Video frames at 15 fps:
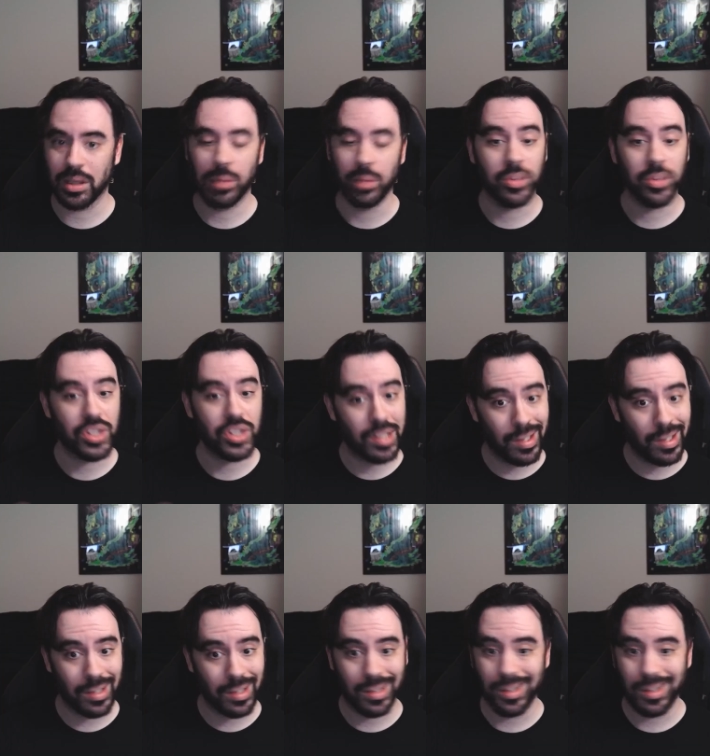which
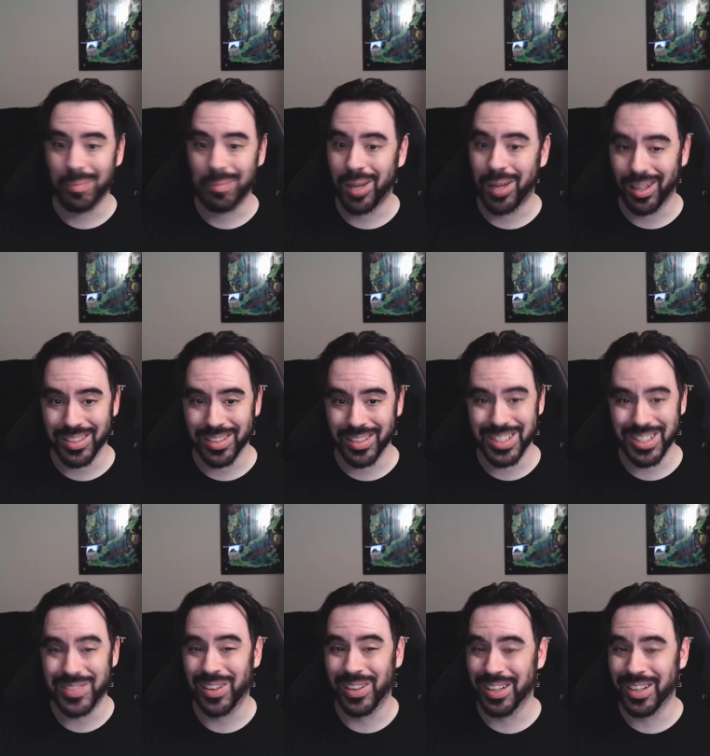again, apologies
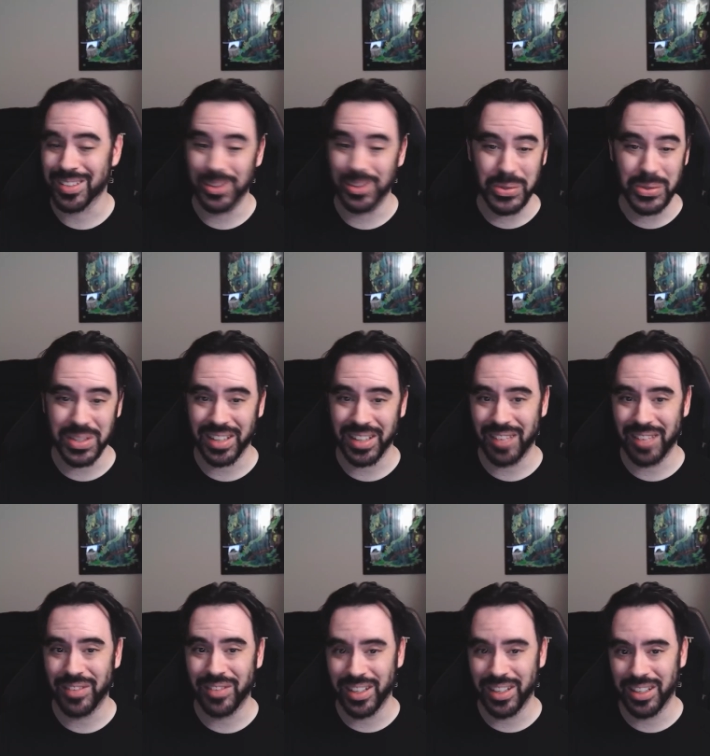for us losing that
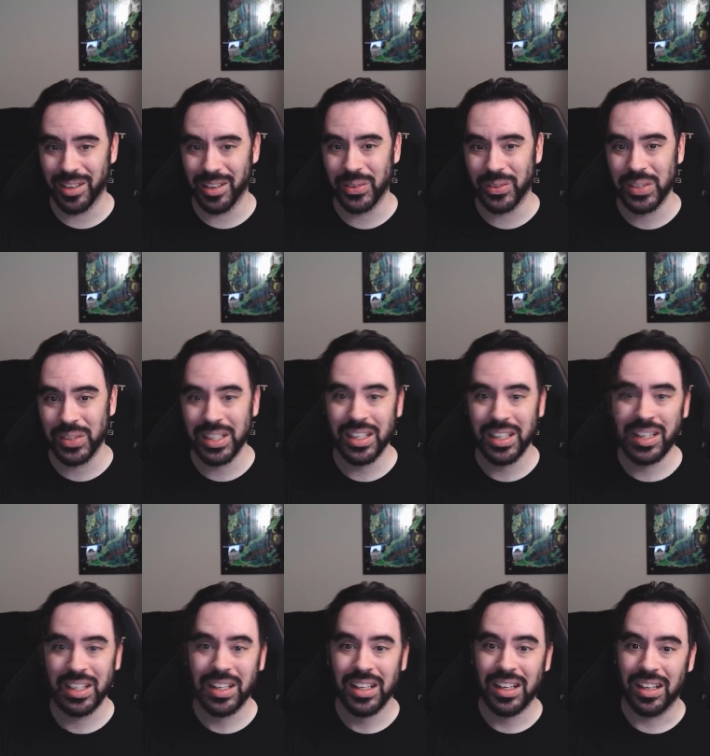video.
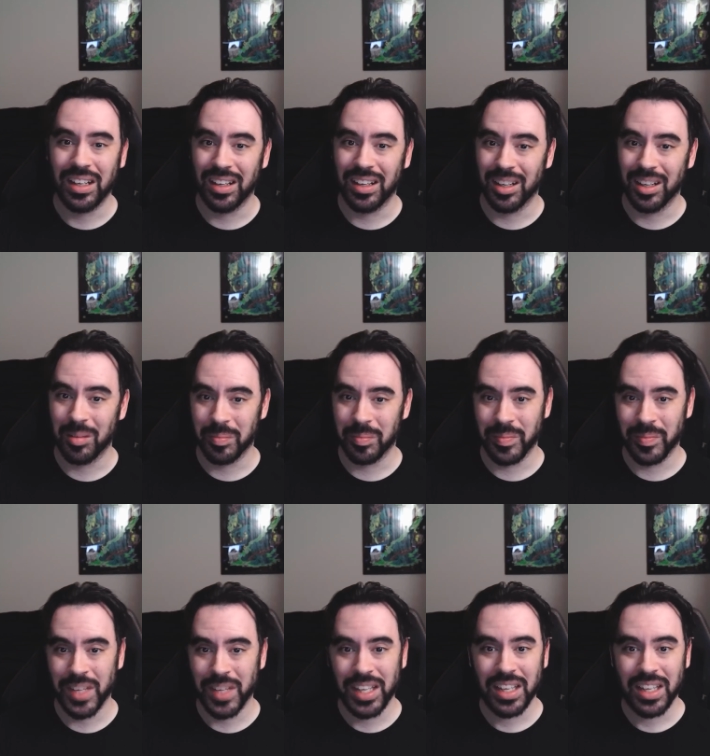Um,
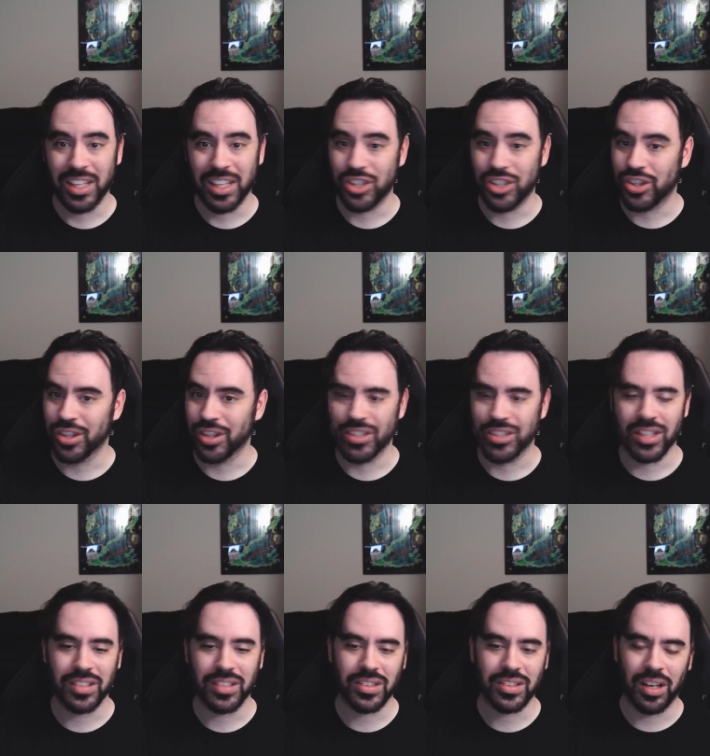it should
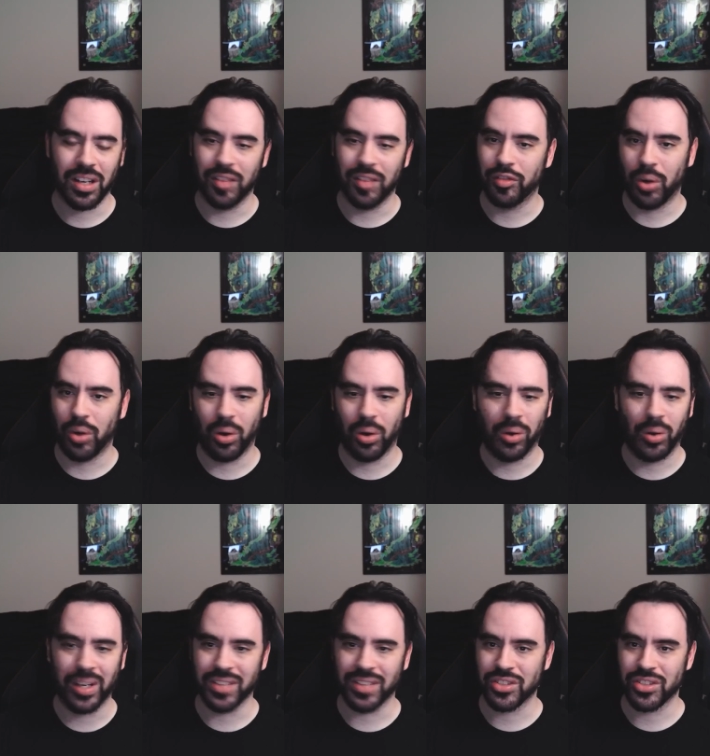just unfold
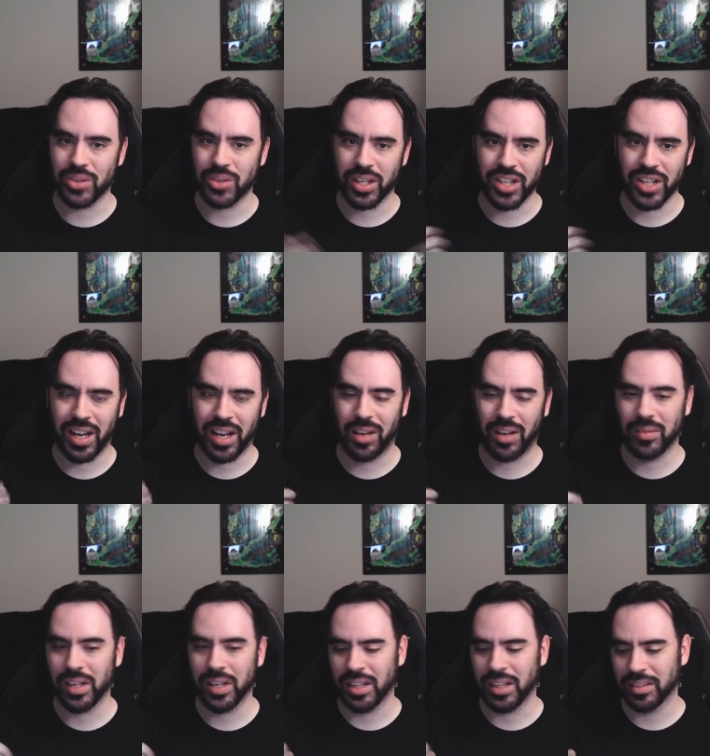and stretch out
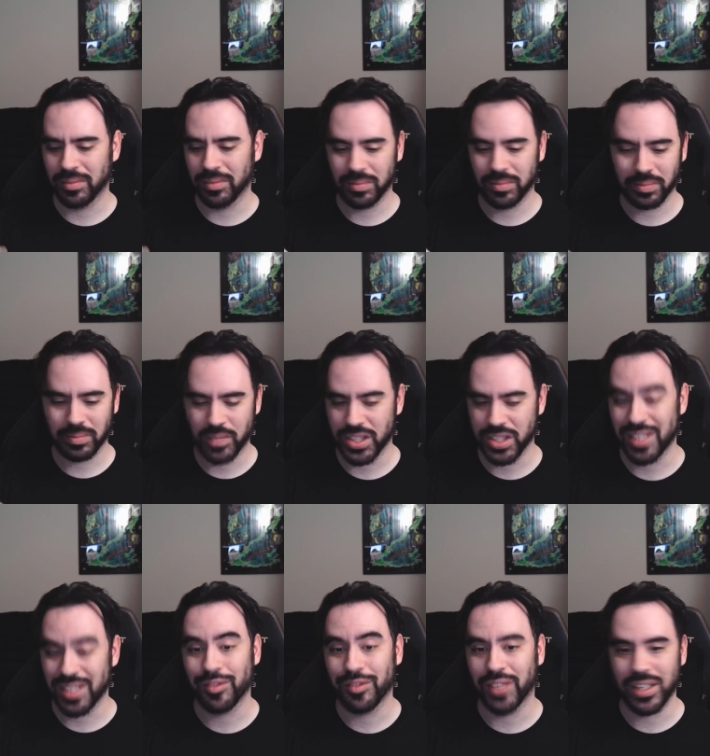and just
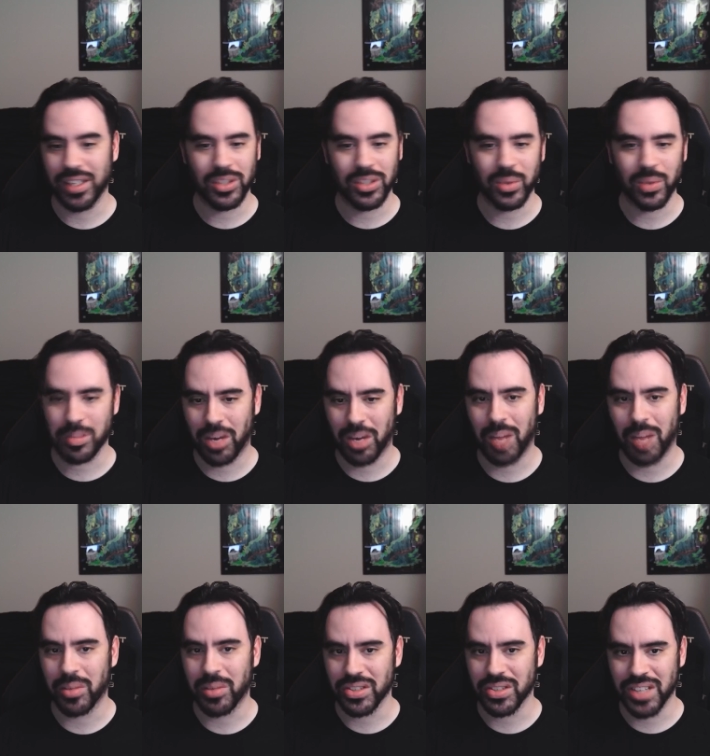inflate to its
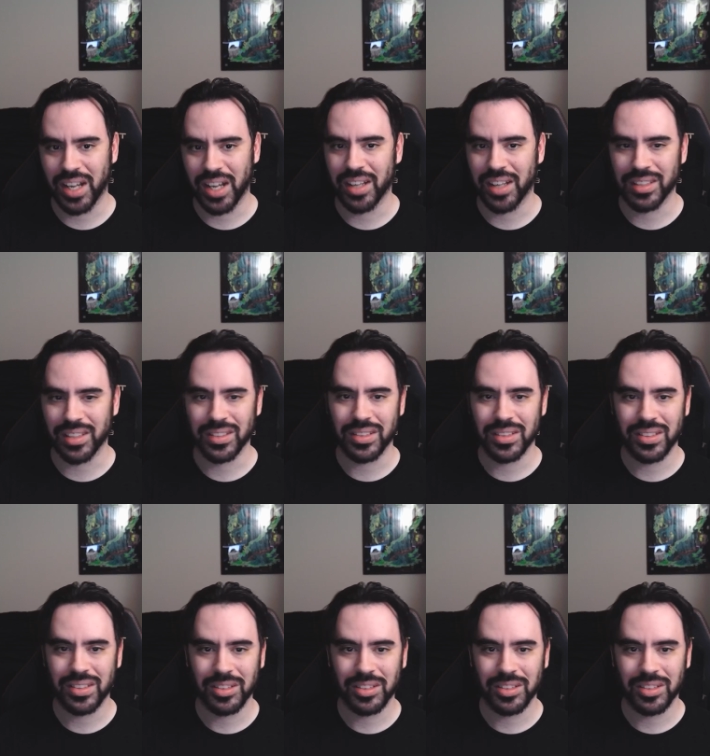proper size.